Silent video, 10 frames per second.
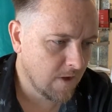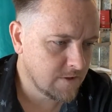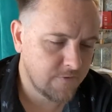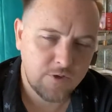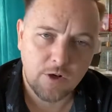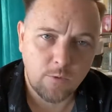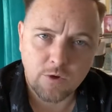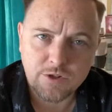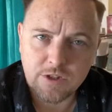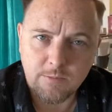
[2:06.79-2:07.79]
So if you're not
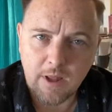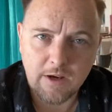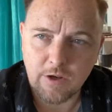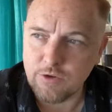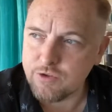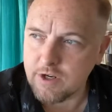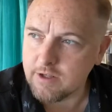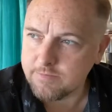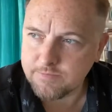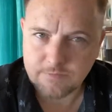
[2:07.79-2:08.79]
washed in the blood of Yahusha,
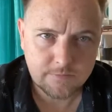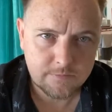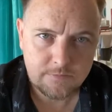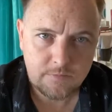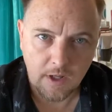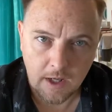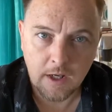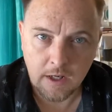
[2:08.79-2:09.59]
in